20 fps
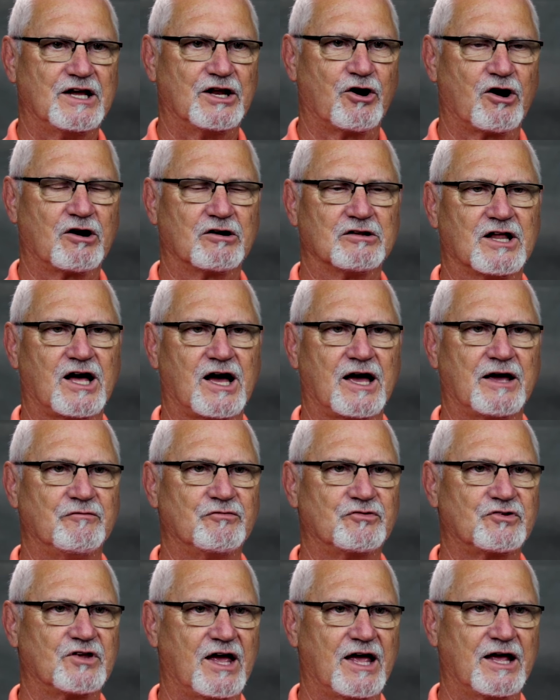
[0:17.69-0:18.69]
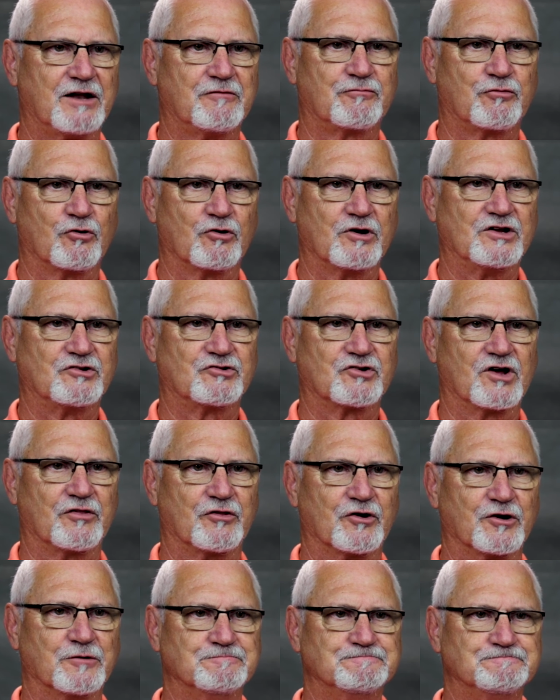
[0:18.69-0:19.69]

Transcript: in our lives and for each other.